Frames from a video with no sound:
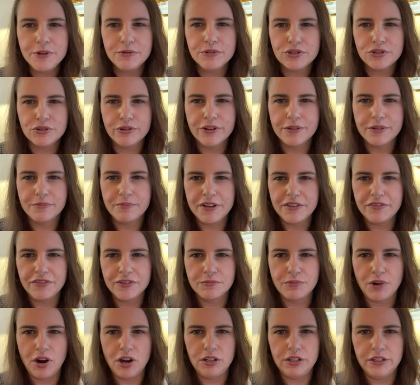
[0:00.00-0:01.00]
you enjoy the beef
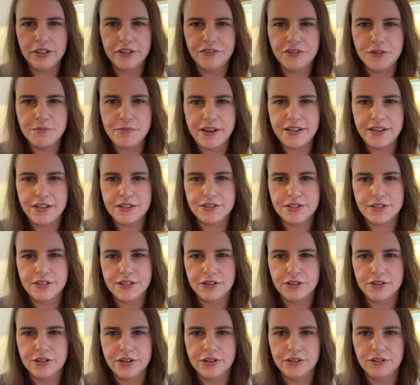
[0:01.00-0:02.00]
and broccoli if you make it,
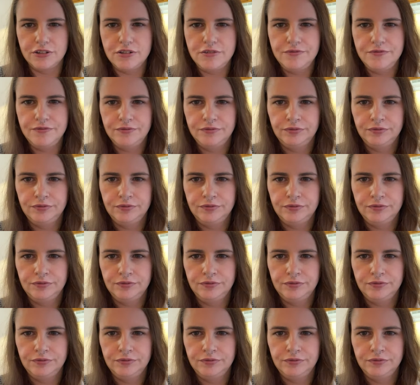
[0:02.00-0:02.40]
Snickerdoodle.